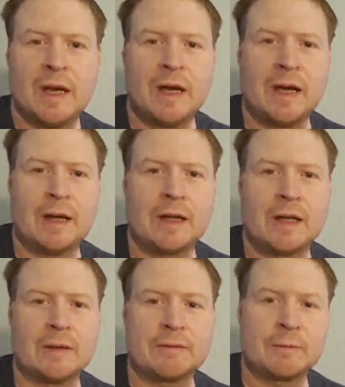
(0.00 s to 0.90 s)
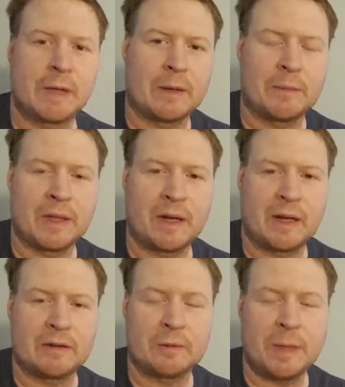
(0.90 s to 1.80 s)
And when I played high
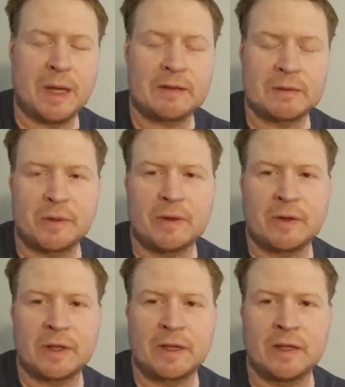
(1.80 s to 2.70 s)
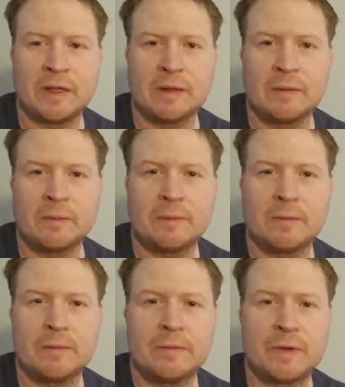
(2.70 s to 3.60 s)
school basketball, he
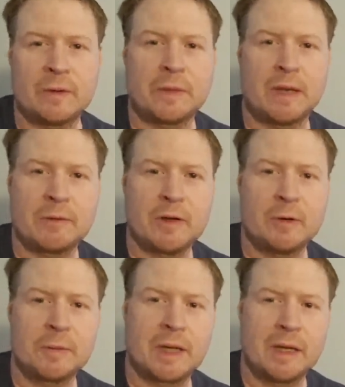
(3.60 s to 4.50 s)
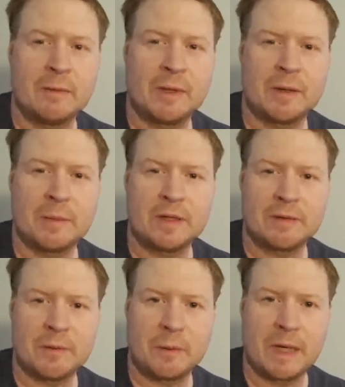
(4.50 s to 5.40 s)
filmed every home game and a bunch of
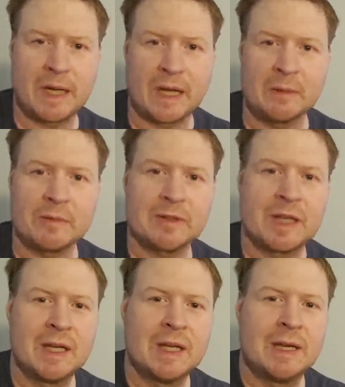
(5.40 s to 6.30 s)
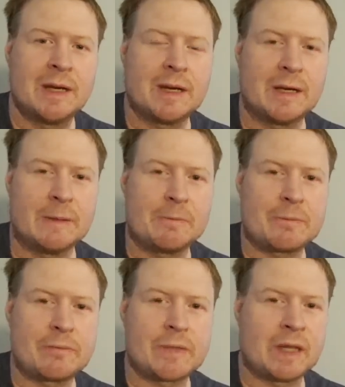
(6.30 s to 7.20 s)
away games.
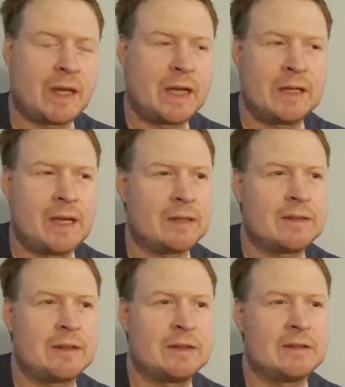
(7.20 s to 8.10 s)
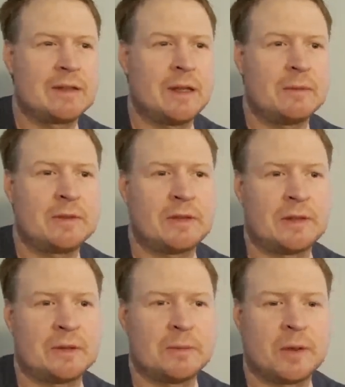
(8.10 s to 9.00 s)
And I had not seen these tapes
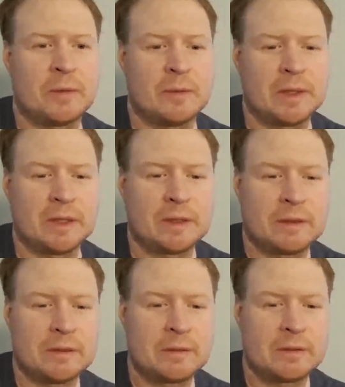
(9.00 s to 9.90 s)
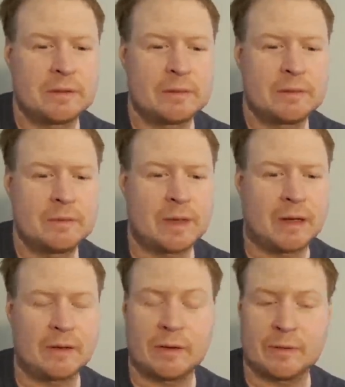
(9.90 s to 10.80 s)
in probably, I
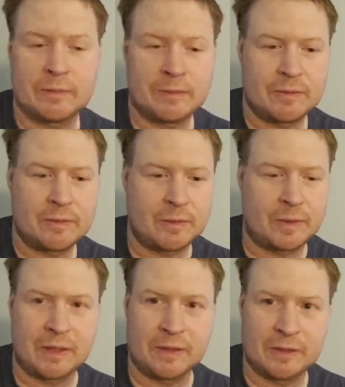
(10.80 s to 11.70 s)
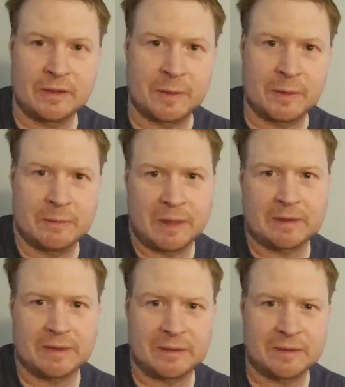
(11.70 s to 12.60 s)
don't know, 20 years. I mean,
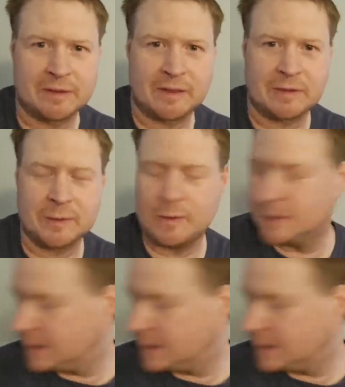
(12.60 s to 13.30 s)
basically since high school.